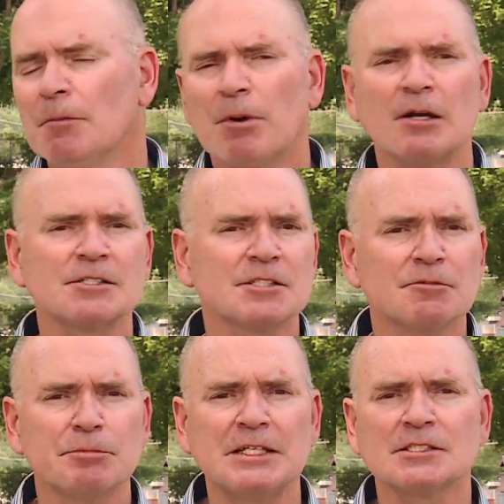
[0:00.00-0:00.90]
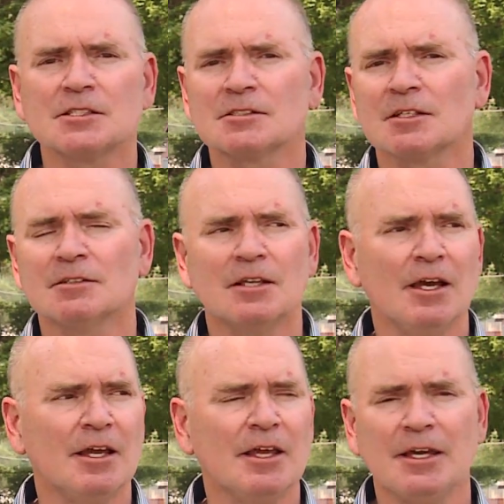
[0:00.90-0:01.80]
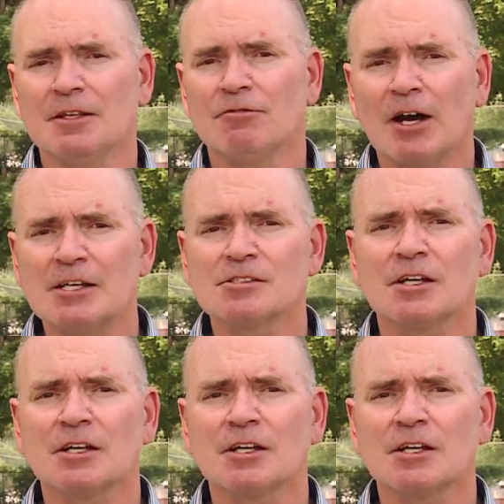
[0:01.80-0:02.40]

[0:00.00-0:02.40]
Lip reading: parts and pieces and advice